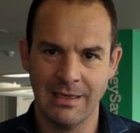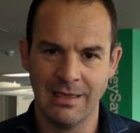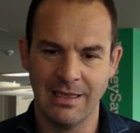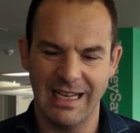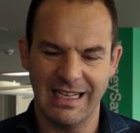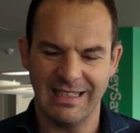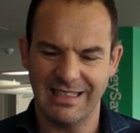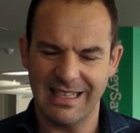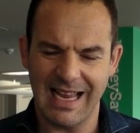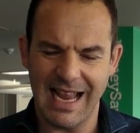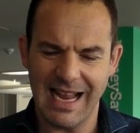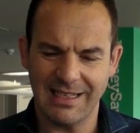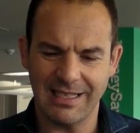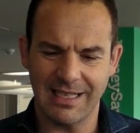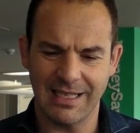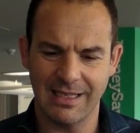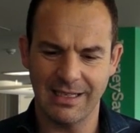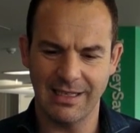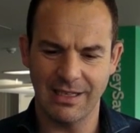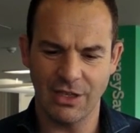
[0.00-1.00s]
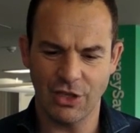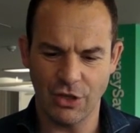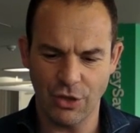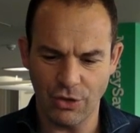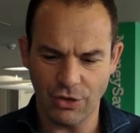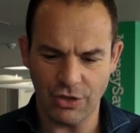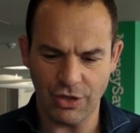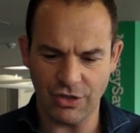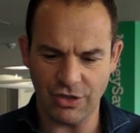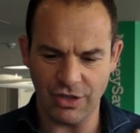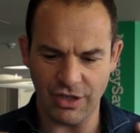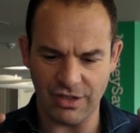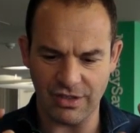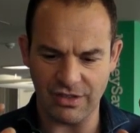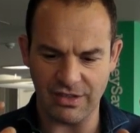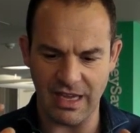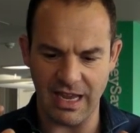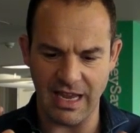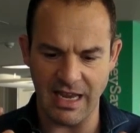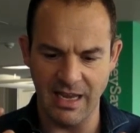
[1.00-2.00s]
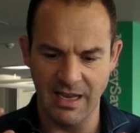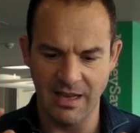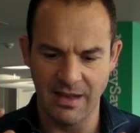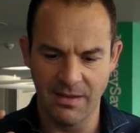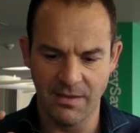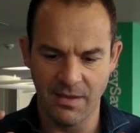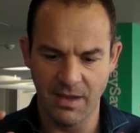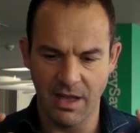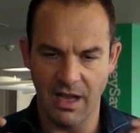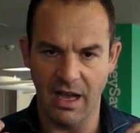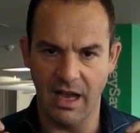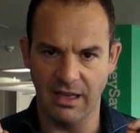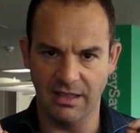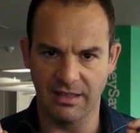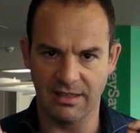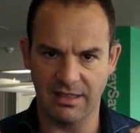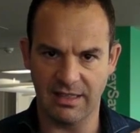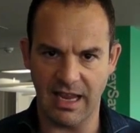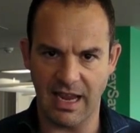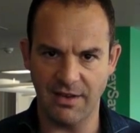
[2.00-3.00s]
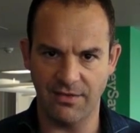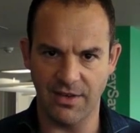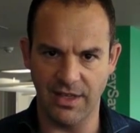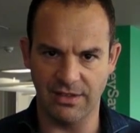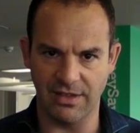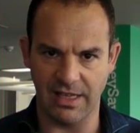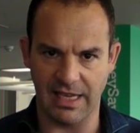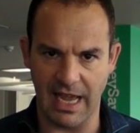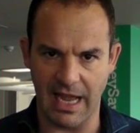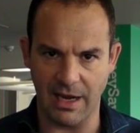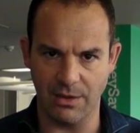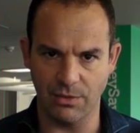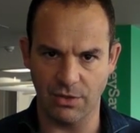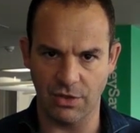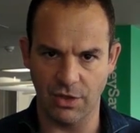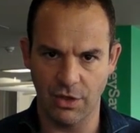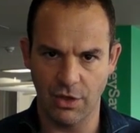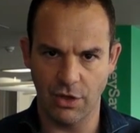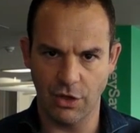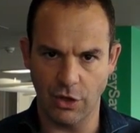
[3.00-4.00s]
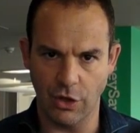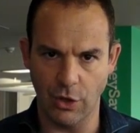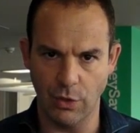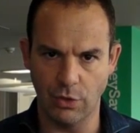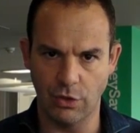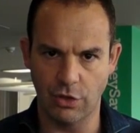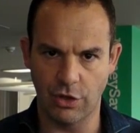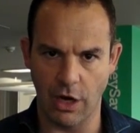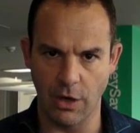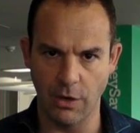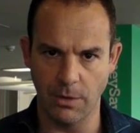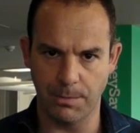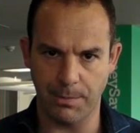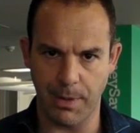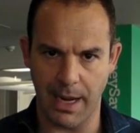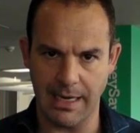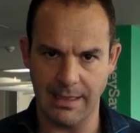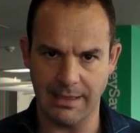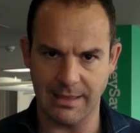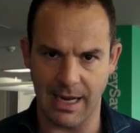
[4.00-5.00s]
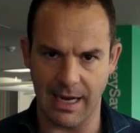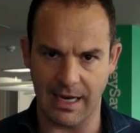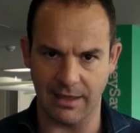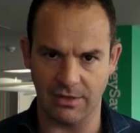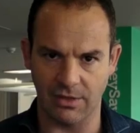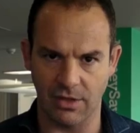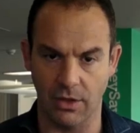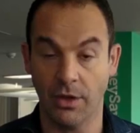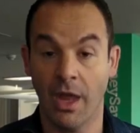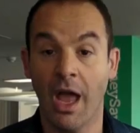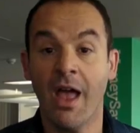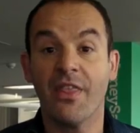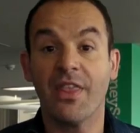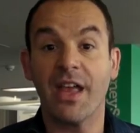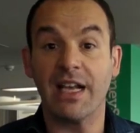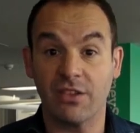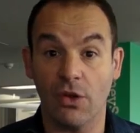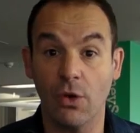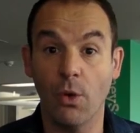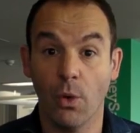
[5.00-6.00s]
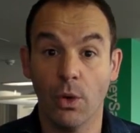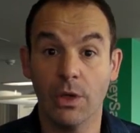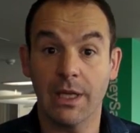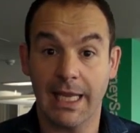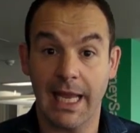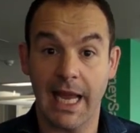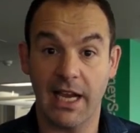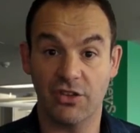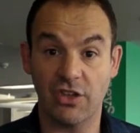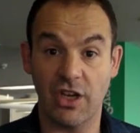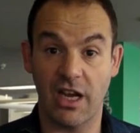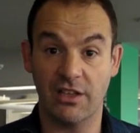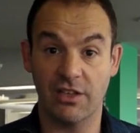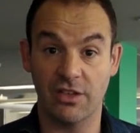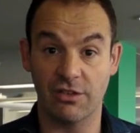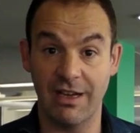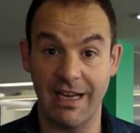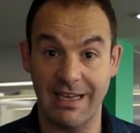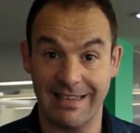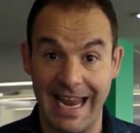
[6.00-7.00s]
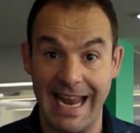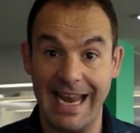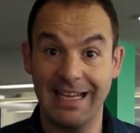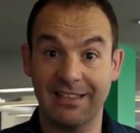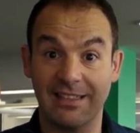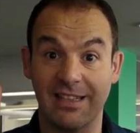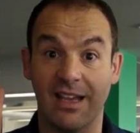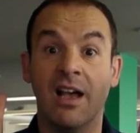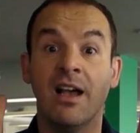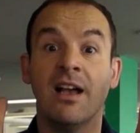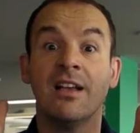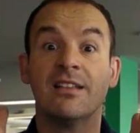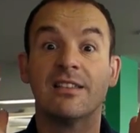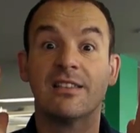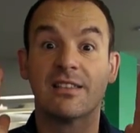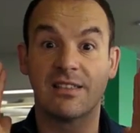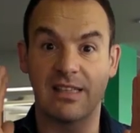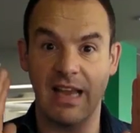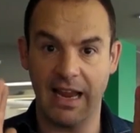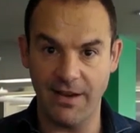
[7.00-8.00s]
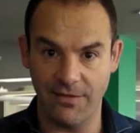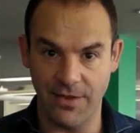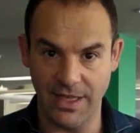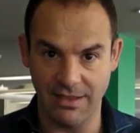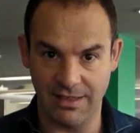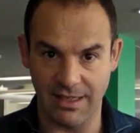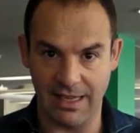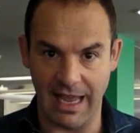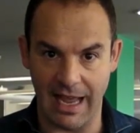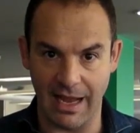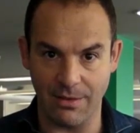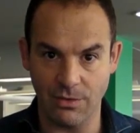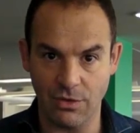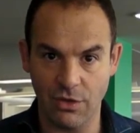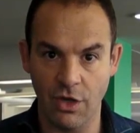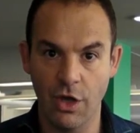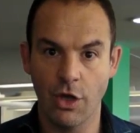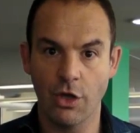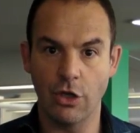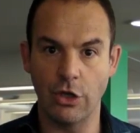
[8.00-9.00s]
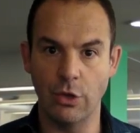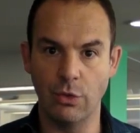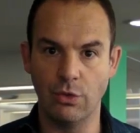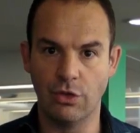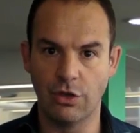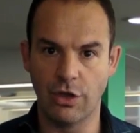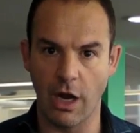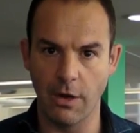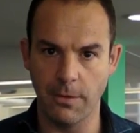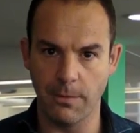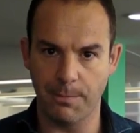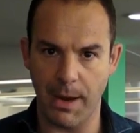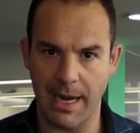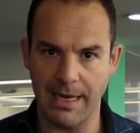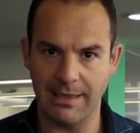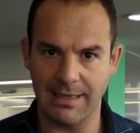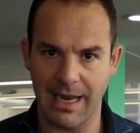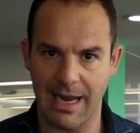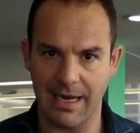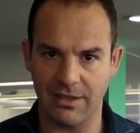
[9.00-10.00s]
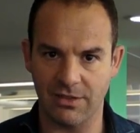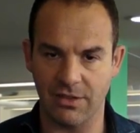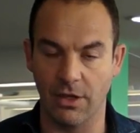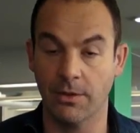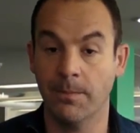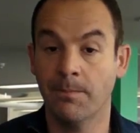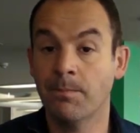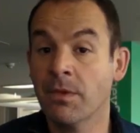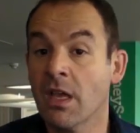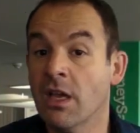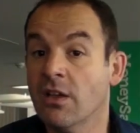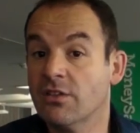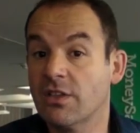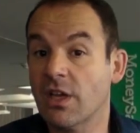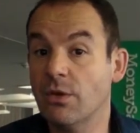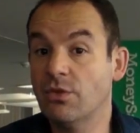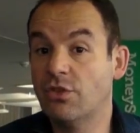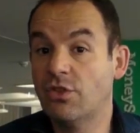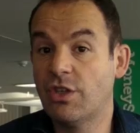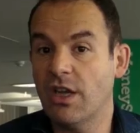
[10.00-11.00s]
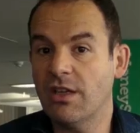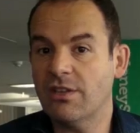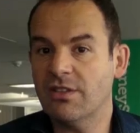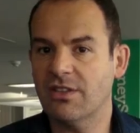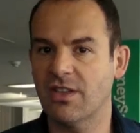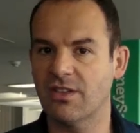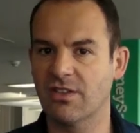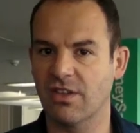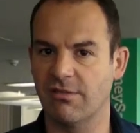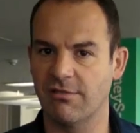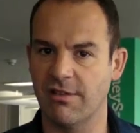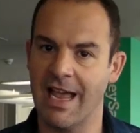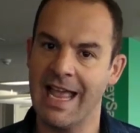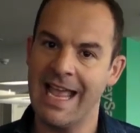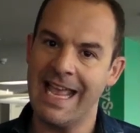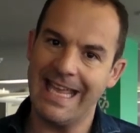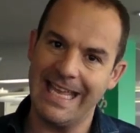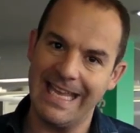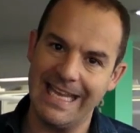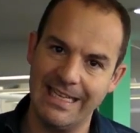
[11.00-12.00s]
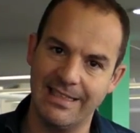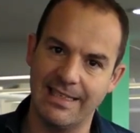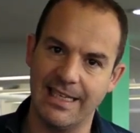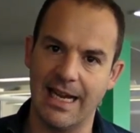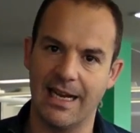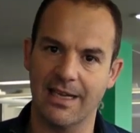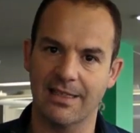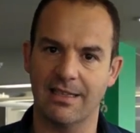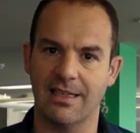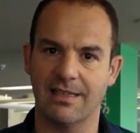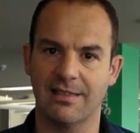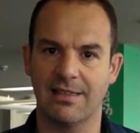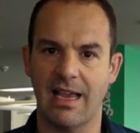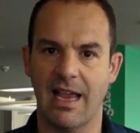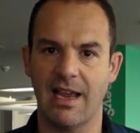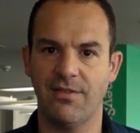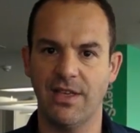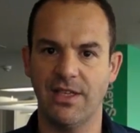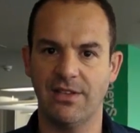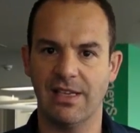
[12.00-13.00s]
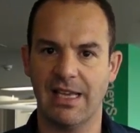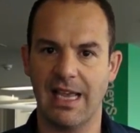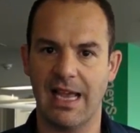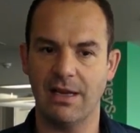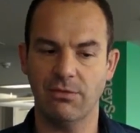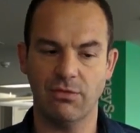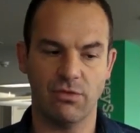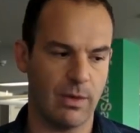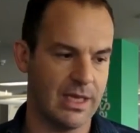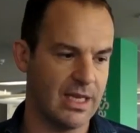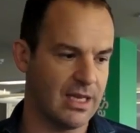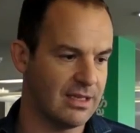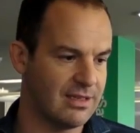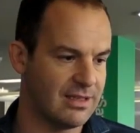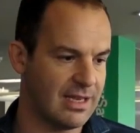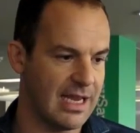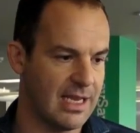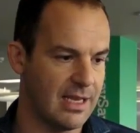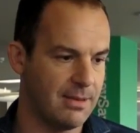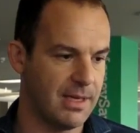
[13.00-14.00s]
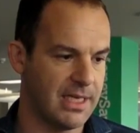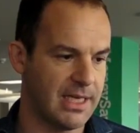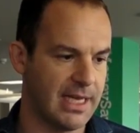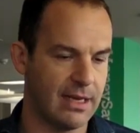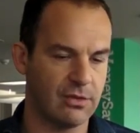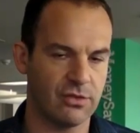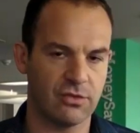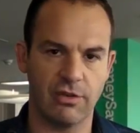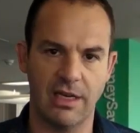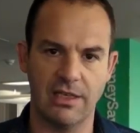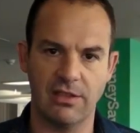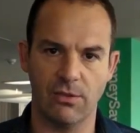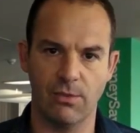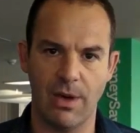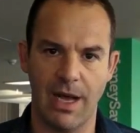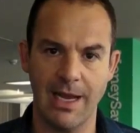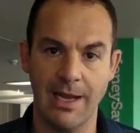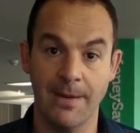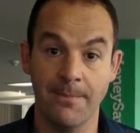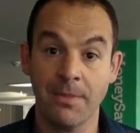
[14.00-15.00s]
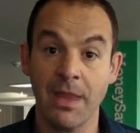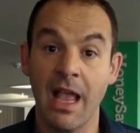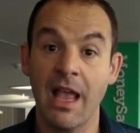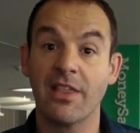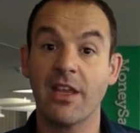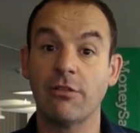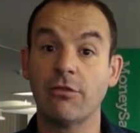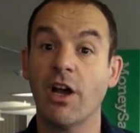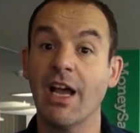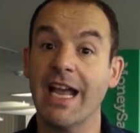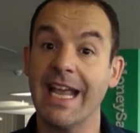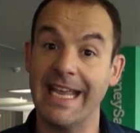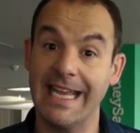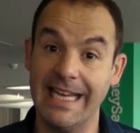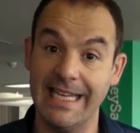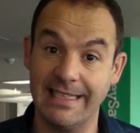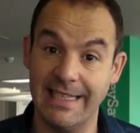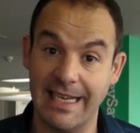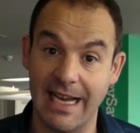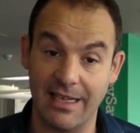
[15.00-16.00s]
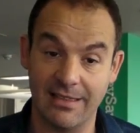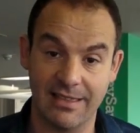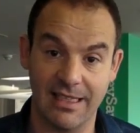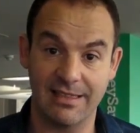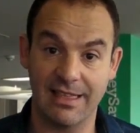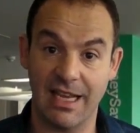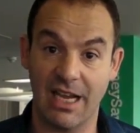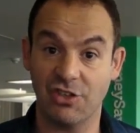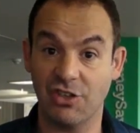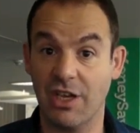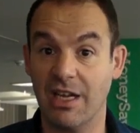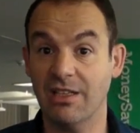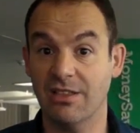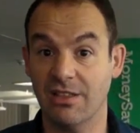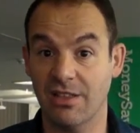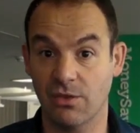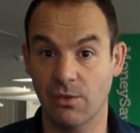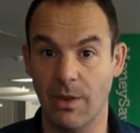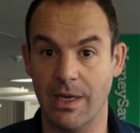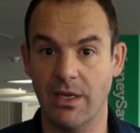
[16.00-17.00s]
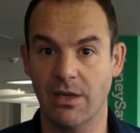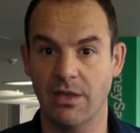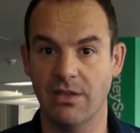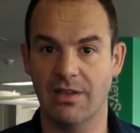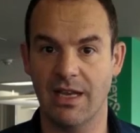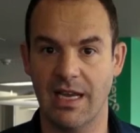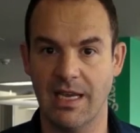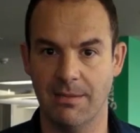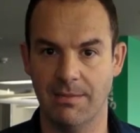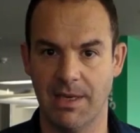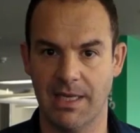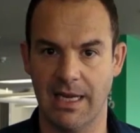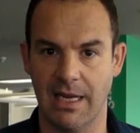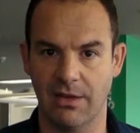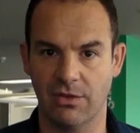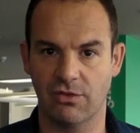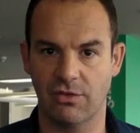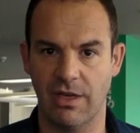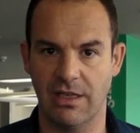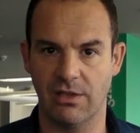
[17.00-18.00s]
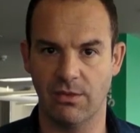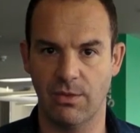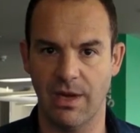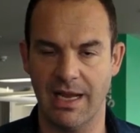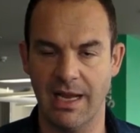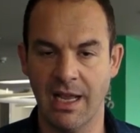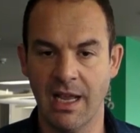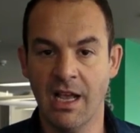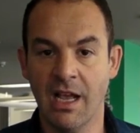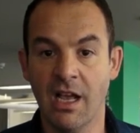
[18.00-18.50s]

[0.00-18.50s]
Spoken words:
instead you should just see a savings account you don't pay tax on. That's all a cash ISA is. It's a savings account you don't pay tax on. So just as there are easy access savings accounts where you can take your money out straight away, there are easy access cash ISAs where you can take your money out straight away.